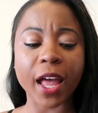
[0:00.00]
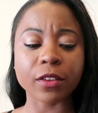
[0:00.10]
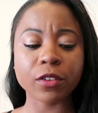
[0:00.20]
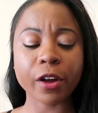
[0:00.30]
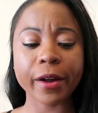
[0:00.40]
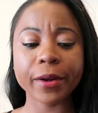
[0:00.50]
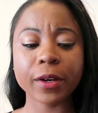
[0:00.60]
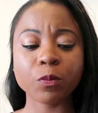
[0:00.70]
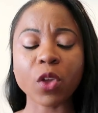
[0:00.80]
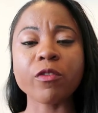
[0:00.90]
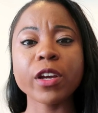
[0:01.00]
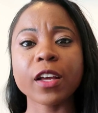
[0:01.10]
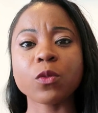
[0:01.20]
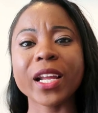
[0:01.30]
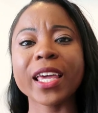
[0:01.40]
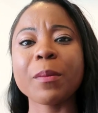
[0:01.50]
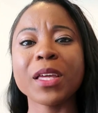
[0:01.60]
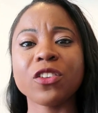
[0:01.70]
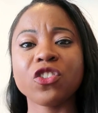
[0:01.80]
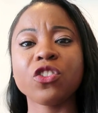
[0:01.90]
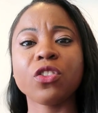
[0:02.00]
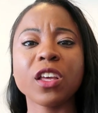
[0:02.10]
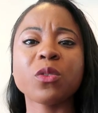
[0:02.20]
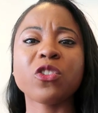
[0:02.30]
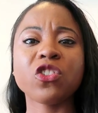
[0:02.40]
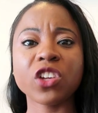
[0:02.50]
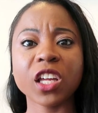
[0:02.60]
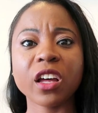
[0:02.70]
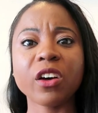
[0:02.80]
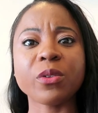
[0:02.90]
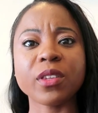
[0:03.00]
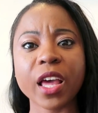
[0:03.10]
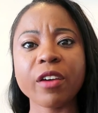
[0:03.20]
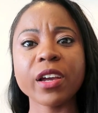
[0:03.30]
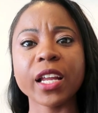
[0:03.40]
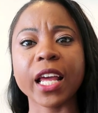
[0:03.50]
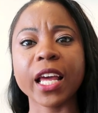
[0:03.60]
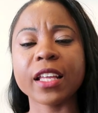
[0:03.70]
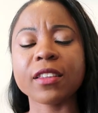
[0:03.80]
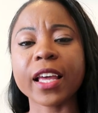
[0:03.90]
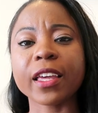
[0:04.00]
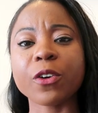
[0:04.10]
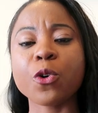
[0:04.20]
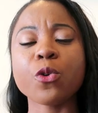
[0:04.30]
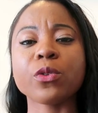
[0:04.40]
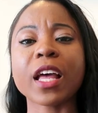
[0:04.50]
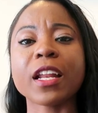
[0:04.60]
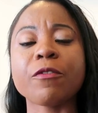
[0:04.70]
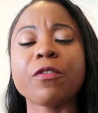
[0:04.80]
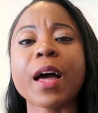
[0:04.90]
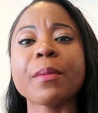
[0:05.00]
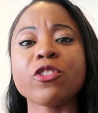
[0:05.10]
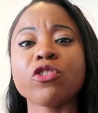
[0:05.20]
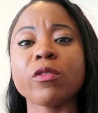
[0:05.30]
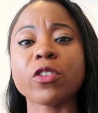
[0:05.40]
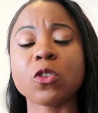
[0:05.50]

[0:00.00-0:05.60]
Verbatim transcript: And so I realized when I kept eating things with sugar or dairy in it, it's like it caused an inflammatory